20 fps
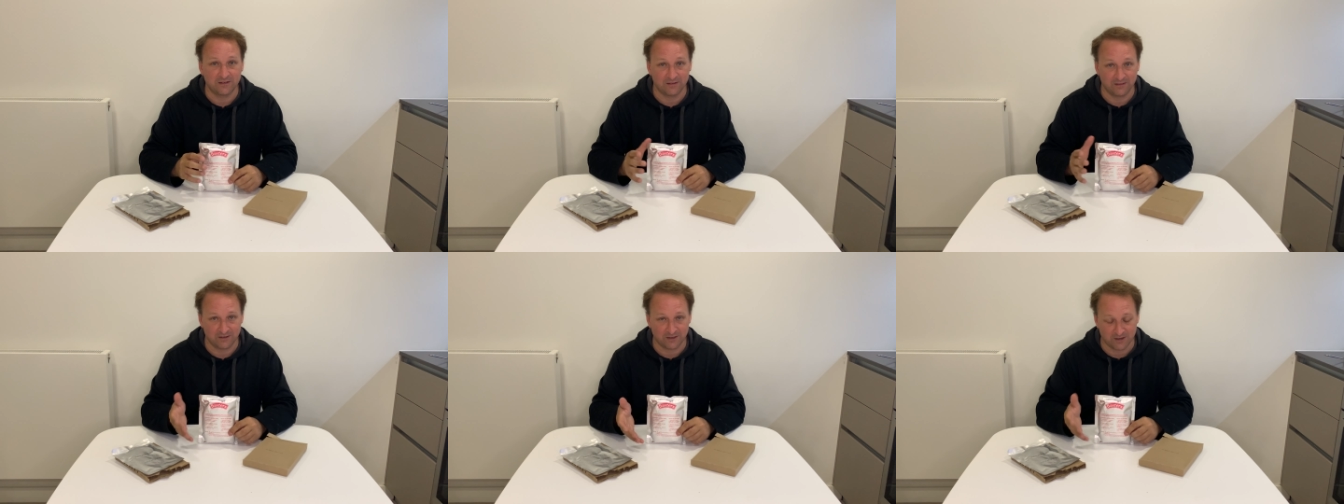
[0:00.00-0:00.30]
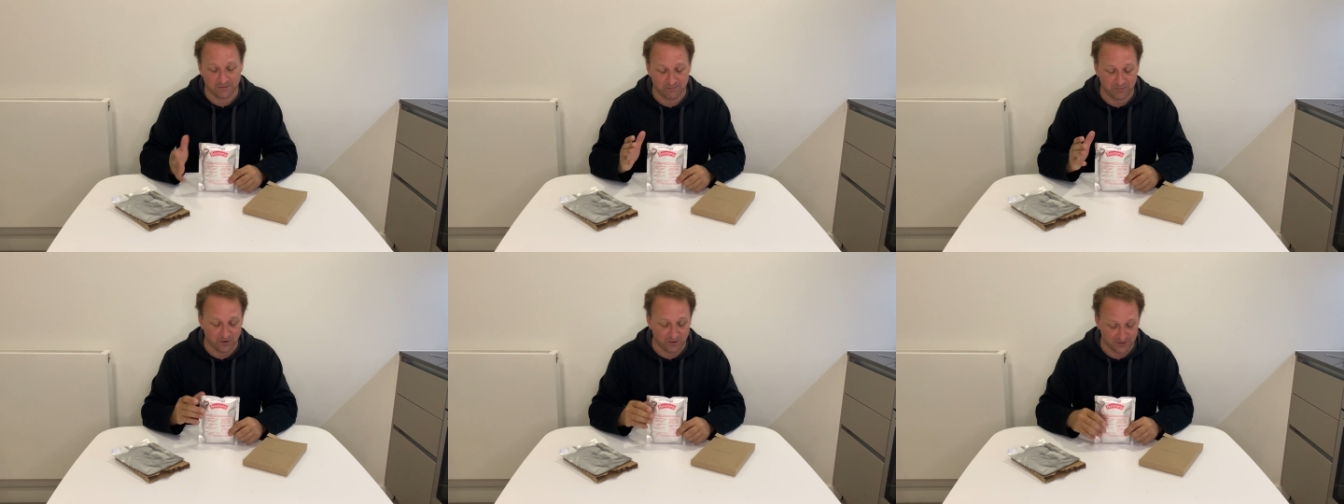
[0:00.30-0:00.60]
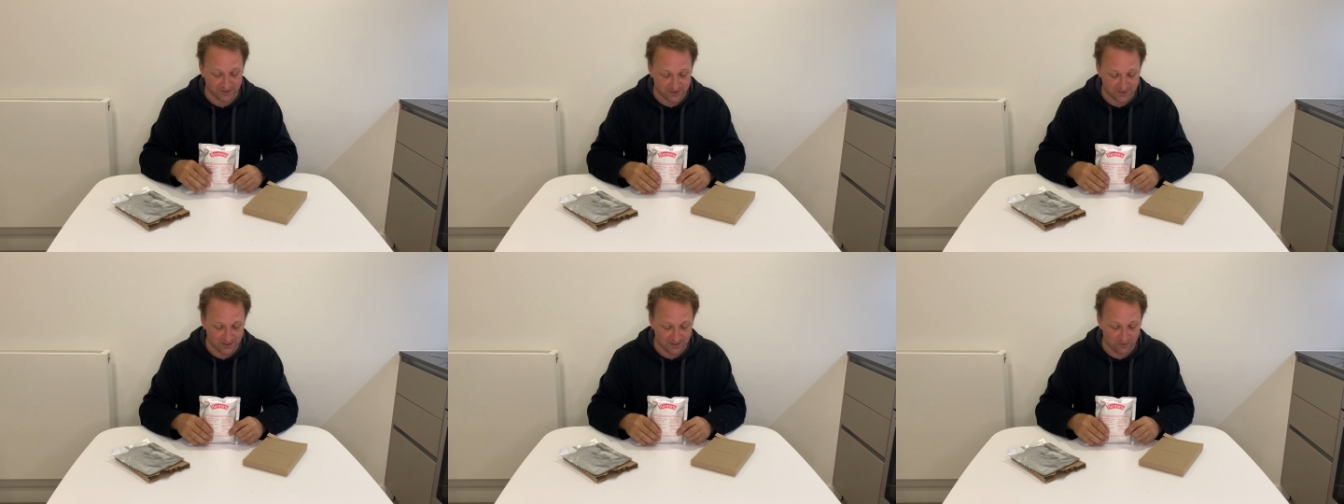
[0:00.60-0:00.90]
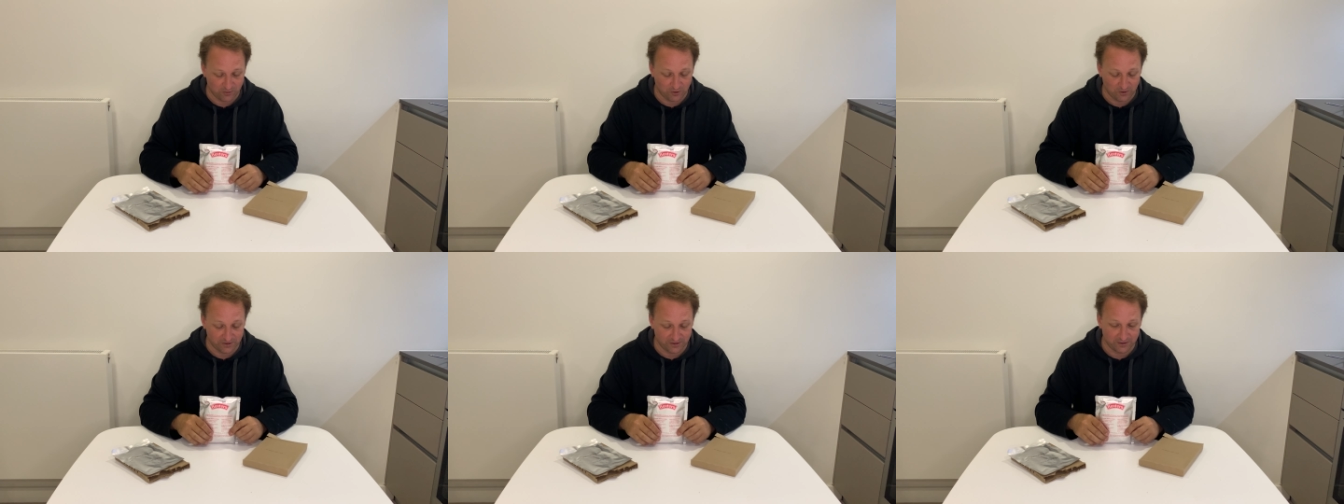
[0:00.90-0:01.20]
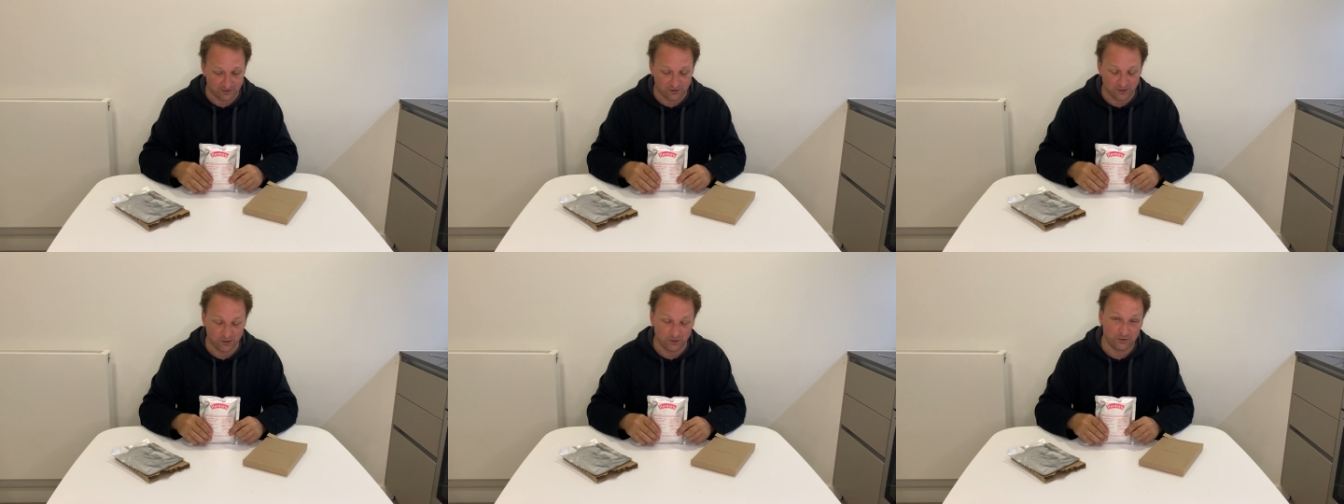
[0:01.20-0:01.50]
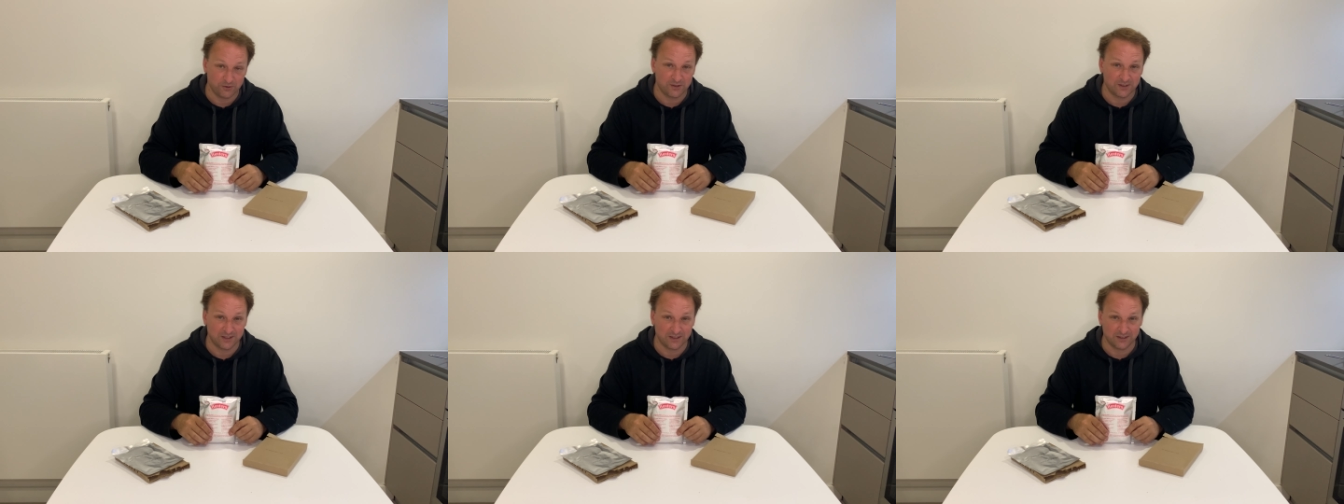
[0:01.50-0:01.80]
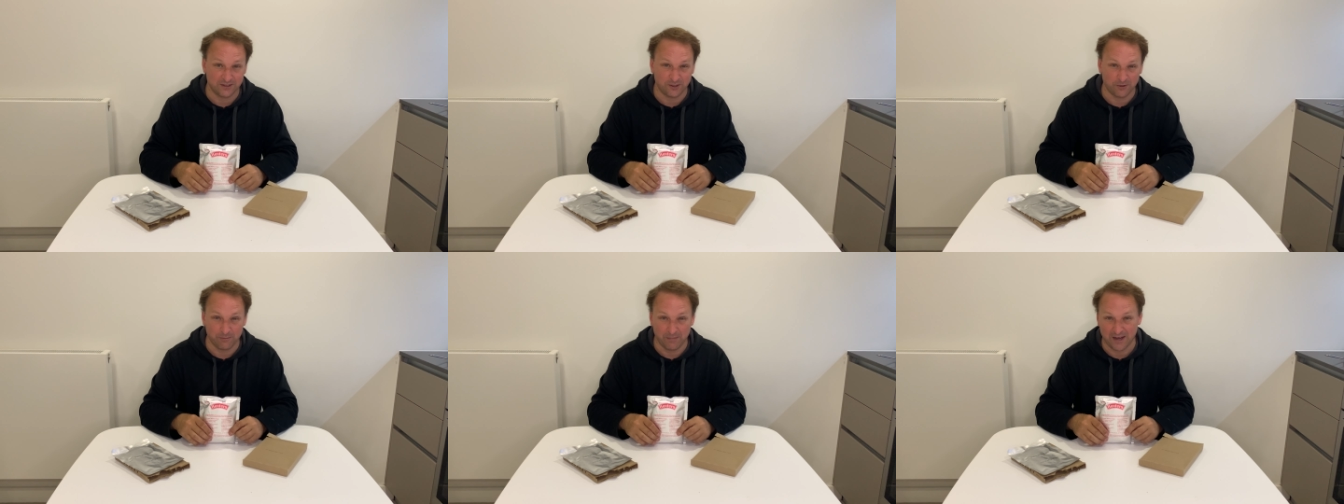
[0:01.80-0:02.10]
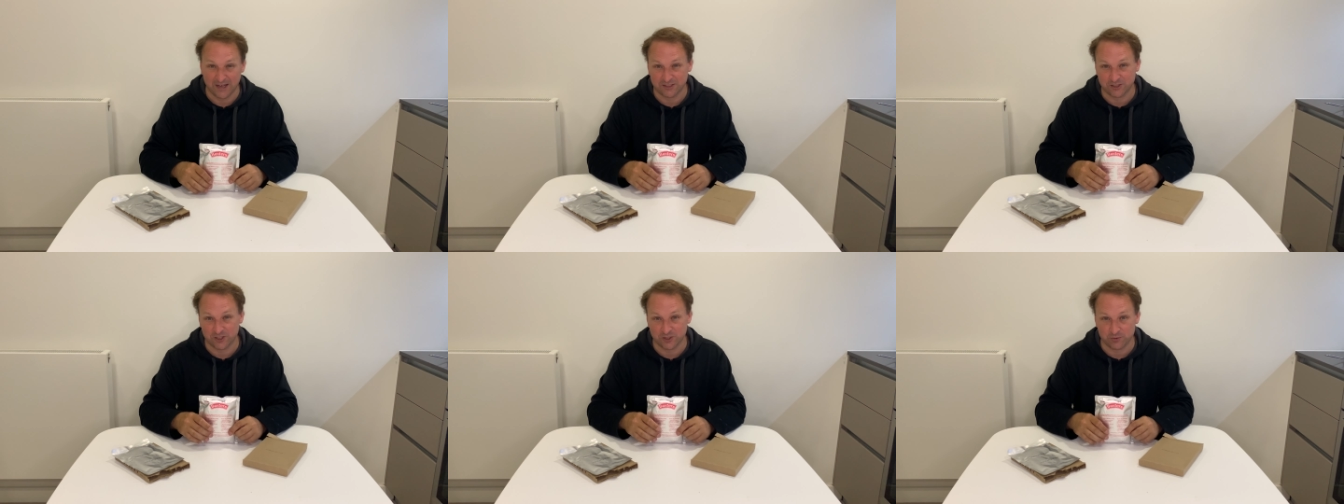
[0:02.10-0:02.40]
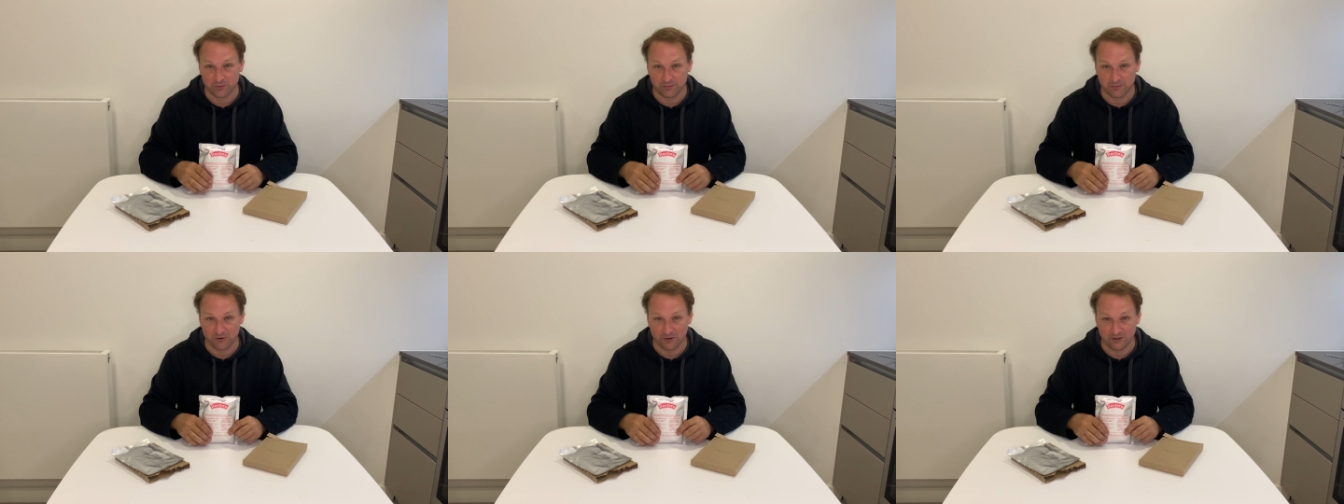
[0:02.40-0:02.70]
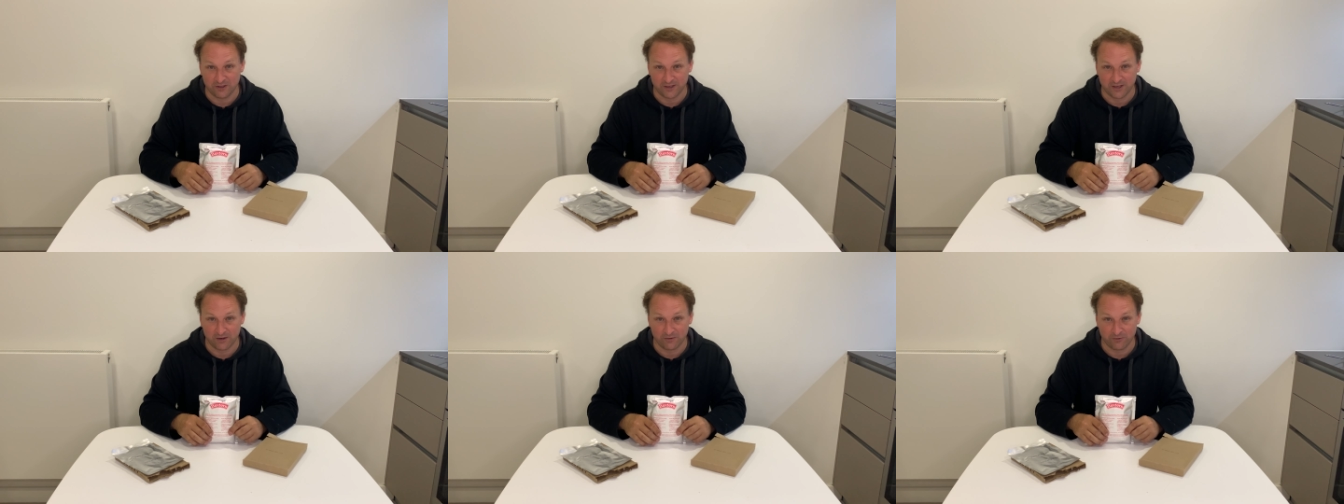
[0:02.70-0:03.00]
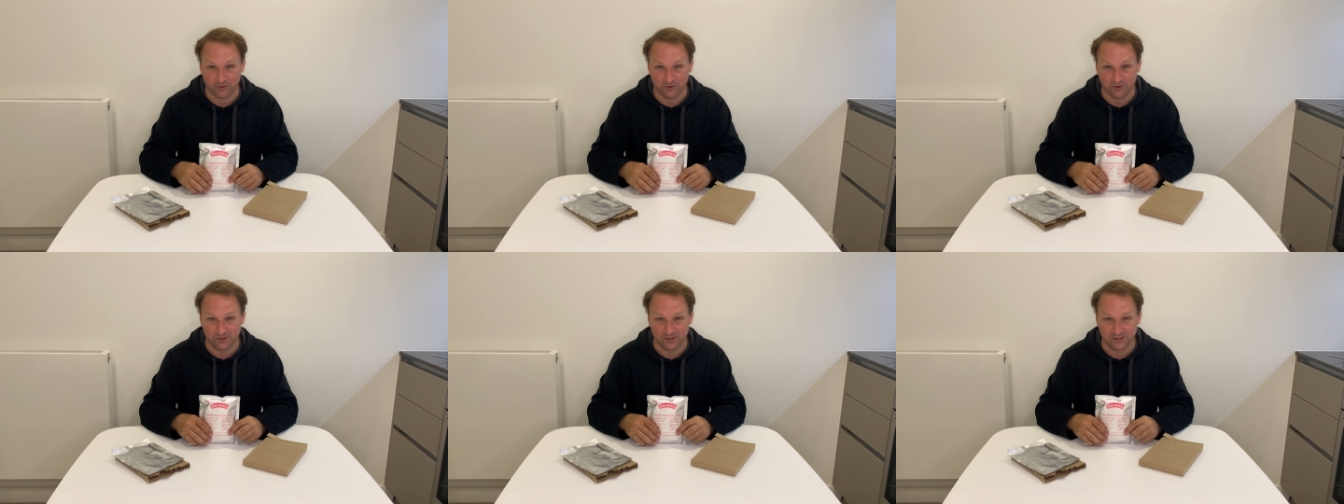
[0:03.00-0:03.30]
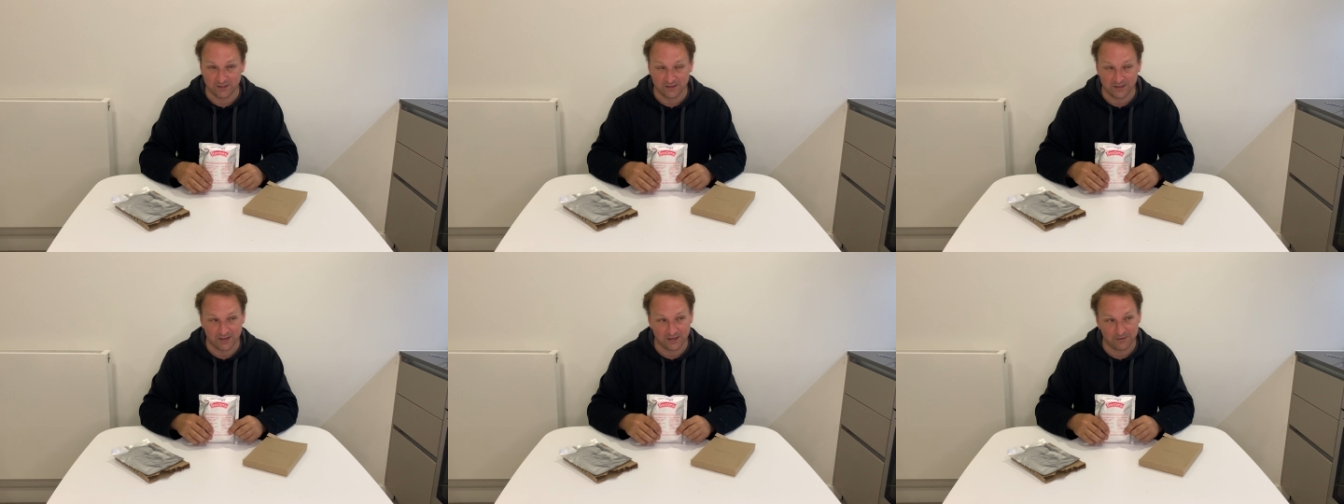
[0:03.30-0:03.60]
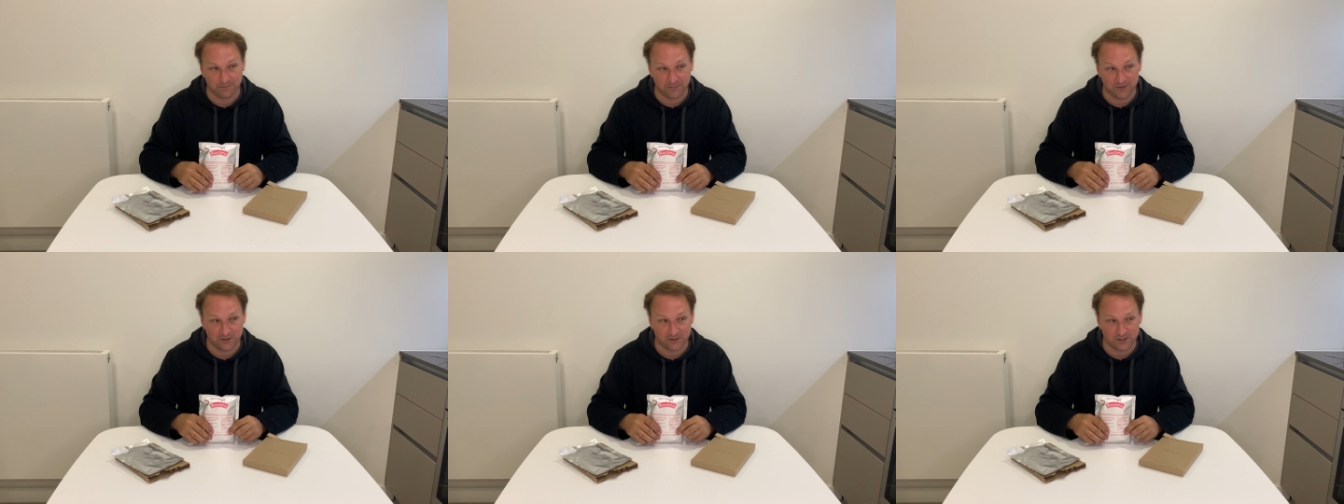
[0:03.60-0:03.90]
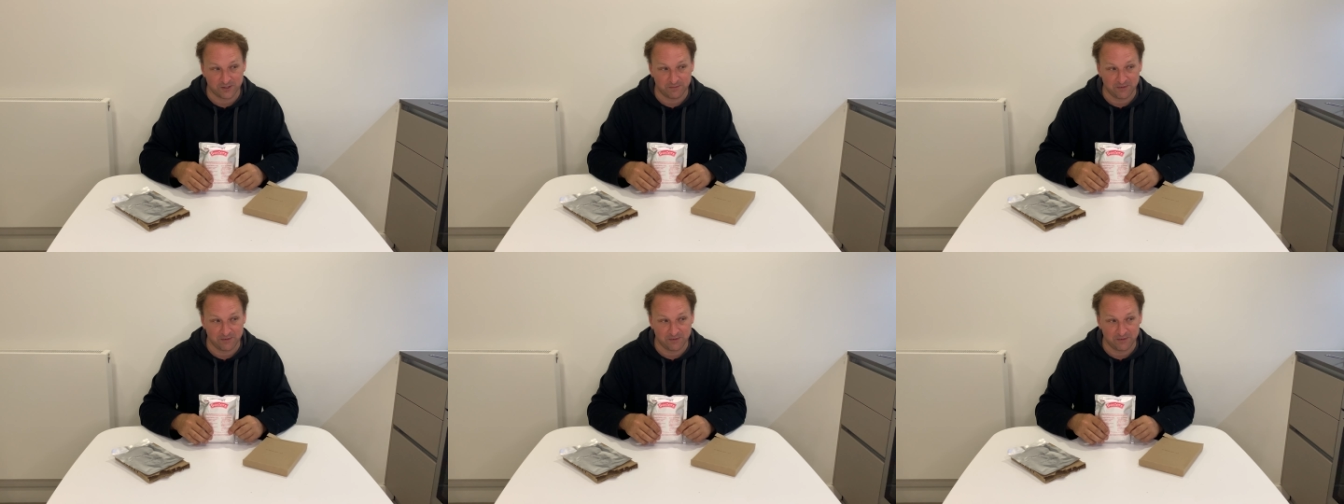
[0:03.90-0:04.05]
components that hold it do. And your matches would probably get ruined, and that appears to